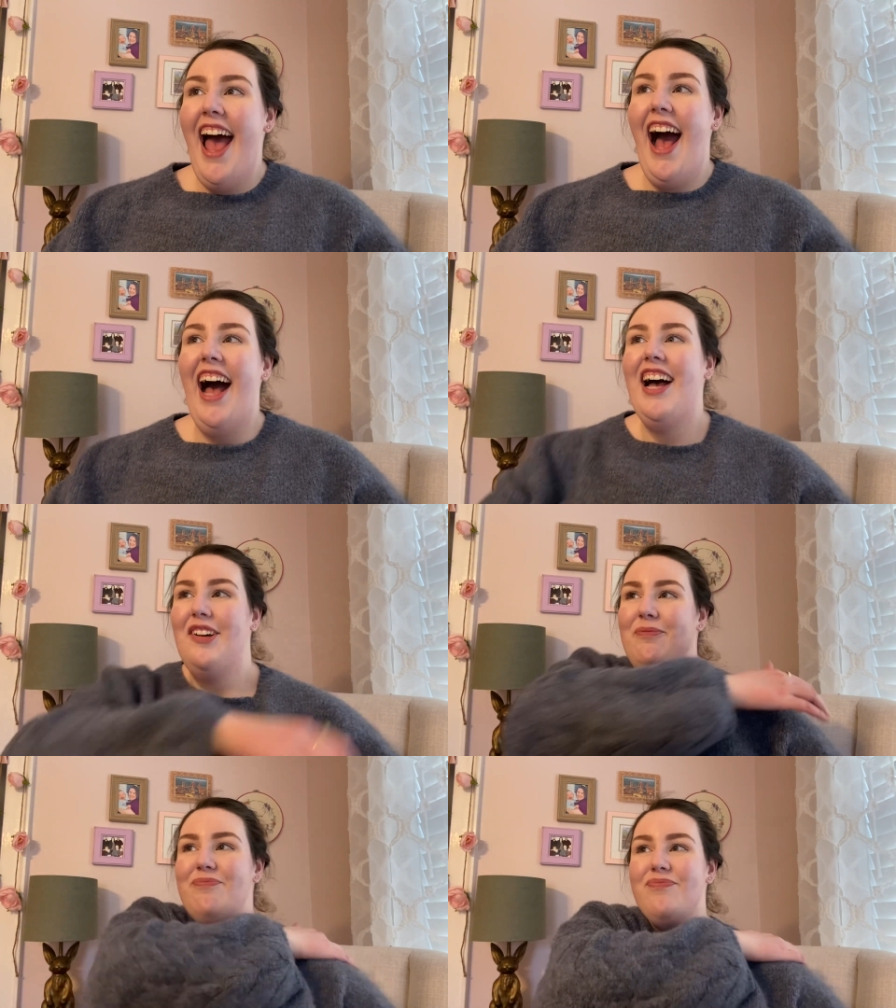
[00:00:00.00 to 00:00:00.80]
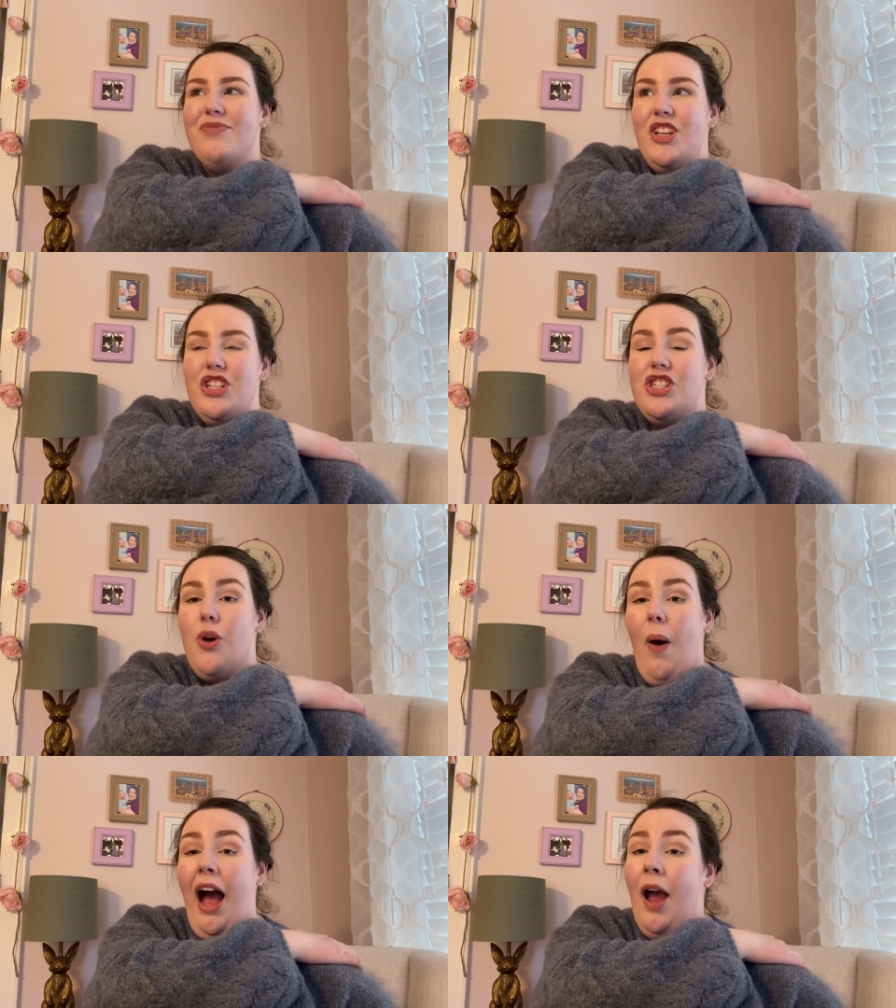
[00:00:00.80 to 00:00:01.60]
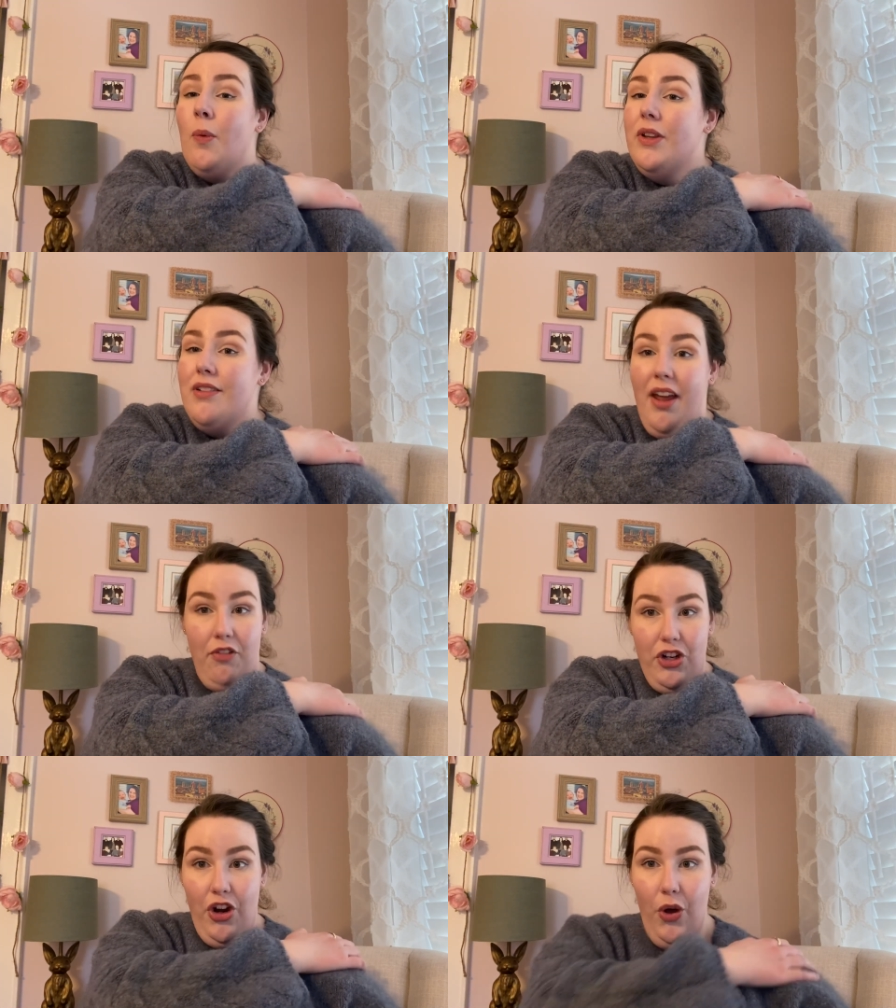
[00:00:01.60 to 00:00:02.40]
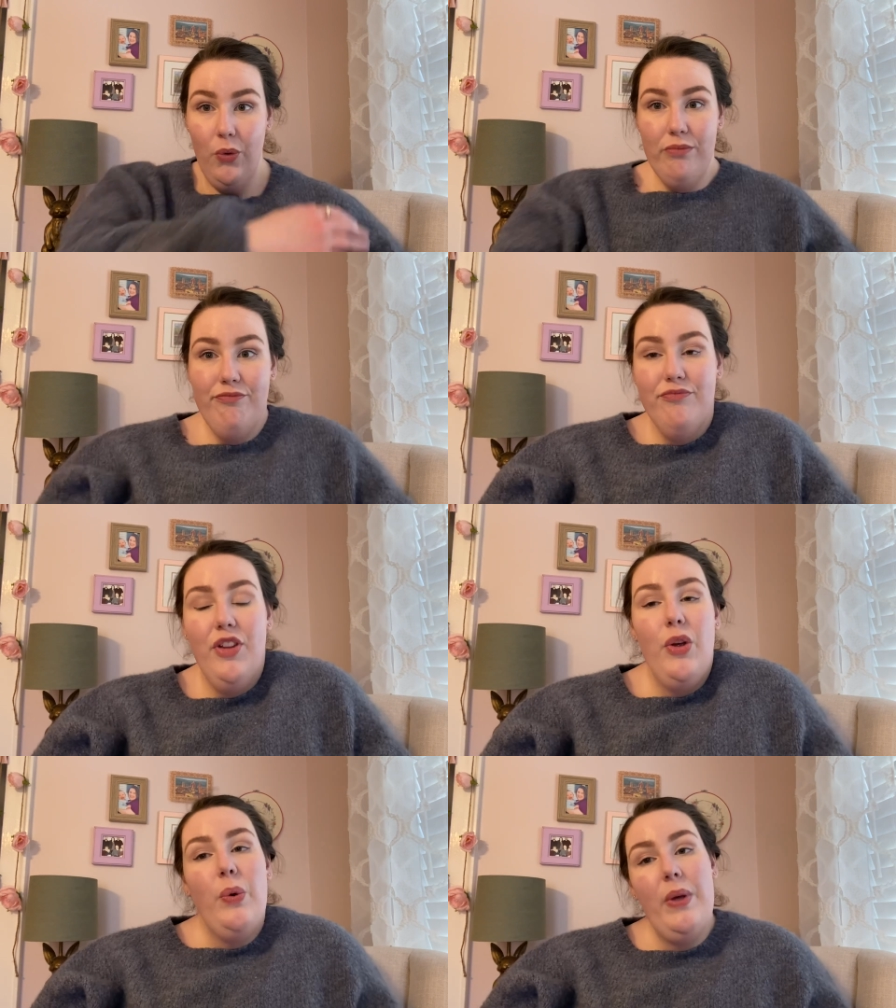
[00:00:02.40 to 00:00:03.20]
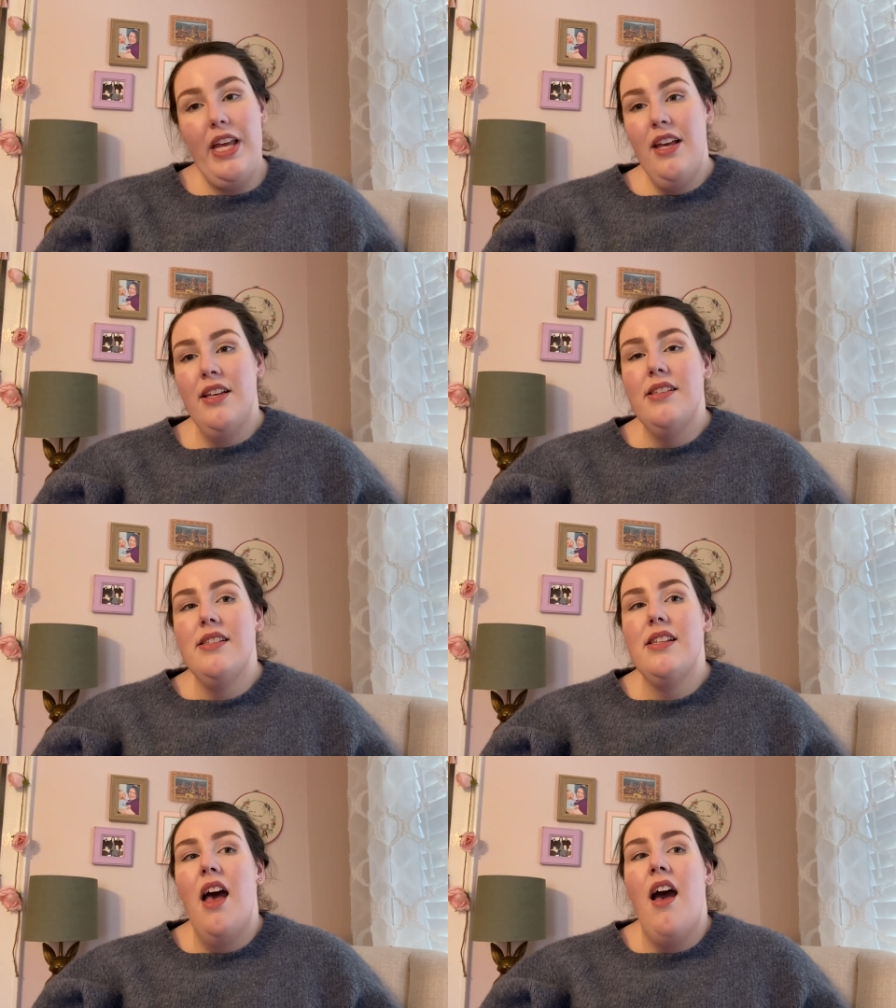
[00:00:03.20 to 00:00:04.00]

Um, so I will never know who he is,